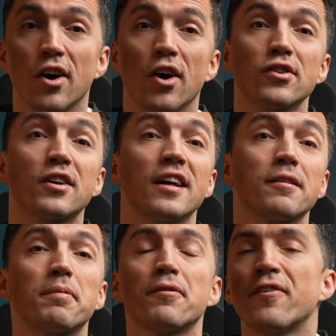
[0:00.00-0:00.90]
Onka's
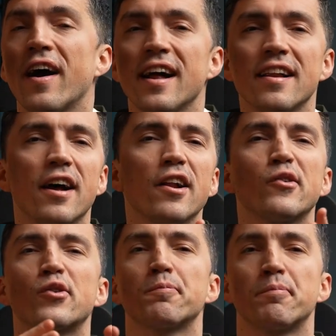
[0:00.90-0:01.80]
profile
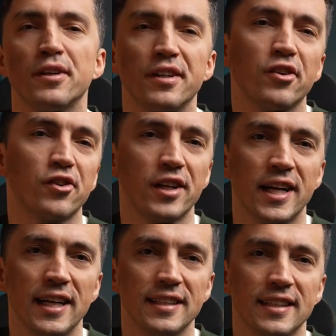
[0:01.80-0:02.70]
looks pretty
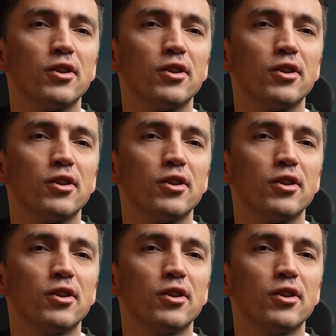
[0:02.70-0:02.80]
organized.